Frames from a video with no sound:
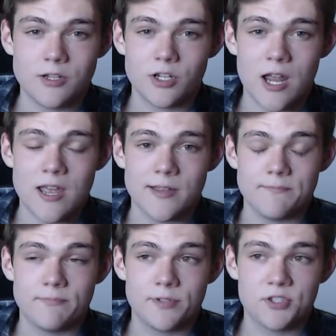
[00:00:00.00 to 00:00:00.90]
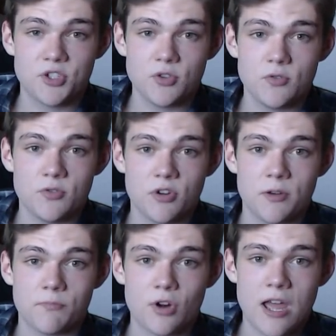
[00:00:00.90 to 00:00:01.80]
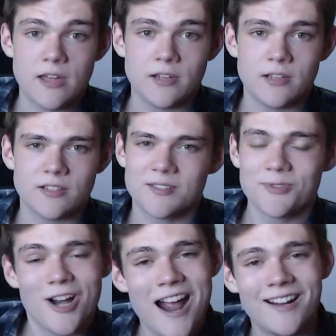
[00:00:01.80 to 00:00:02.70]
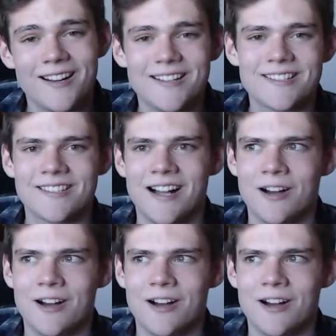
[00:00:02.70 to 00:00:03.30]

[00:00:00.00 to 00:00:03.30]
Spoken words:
I had stew and bread and some crackers,